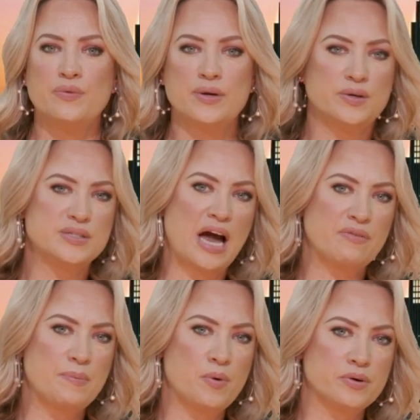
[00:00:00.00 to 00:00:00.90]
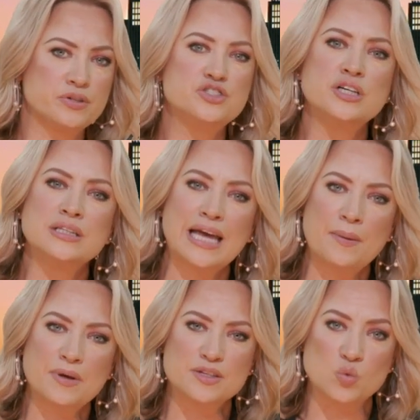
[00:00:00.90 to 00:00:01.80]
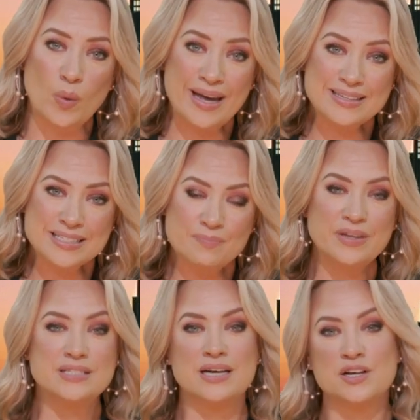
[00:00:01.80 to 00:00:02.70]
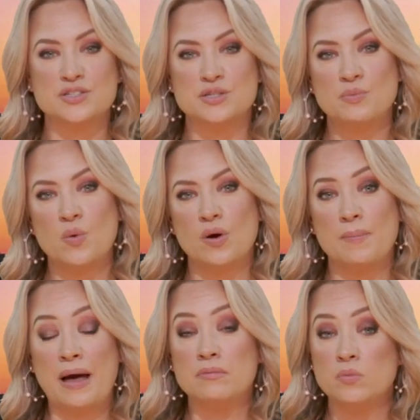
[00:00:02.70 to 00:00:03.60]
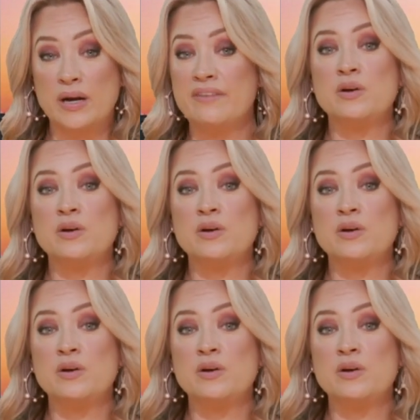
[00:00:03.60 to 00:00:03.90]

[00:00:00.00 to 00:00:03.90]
3 News Now reporter Jill Lambkins went and tells us more about